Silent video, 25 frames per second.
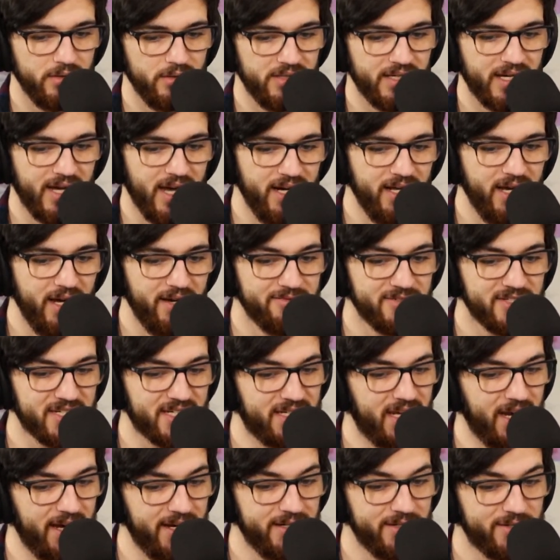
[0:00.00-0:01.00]
kind of have to
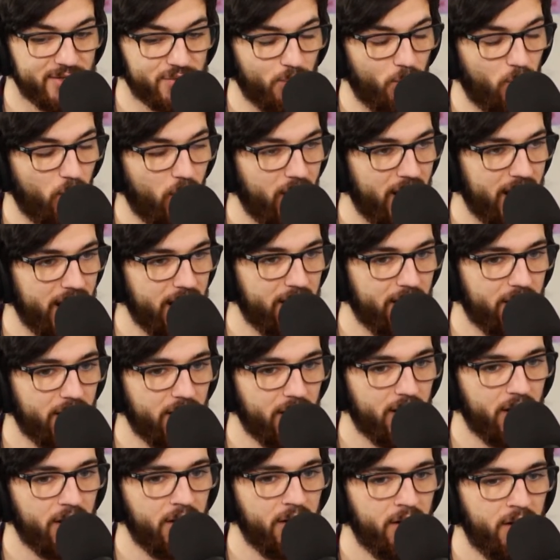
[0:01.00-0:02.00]
gauge
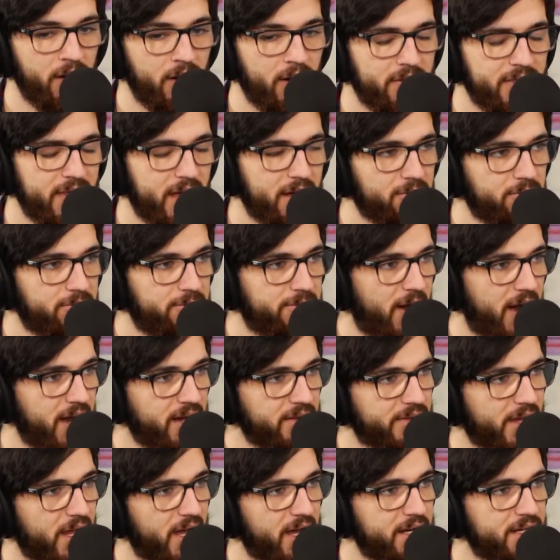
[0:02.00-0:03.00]
where that
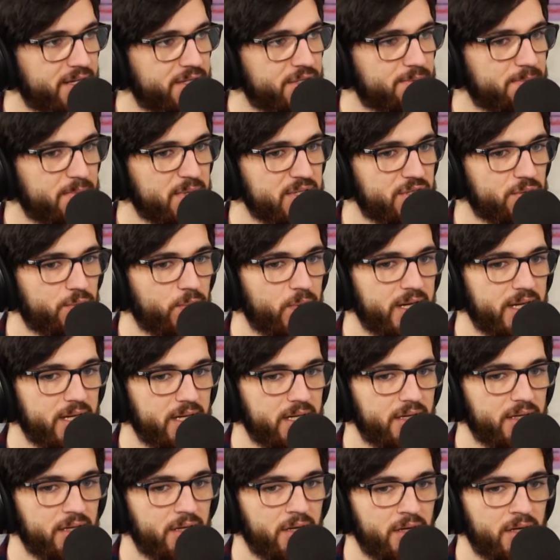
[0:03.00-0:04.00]
fine line is
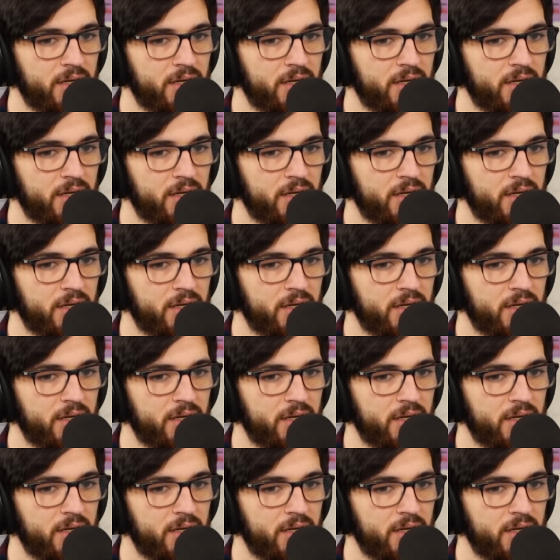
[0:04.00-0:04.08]
between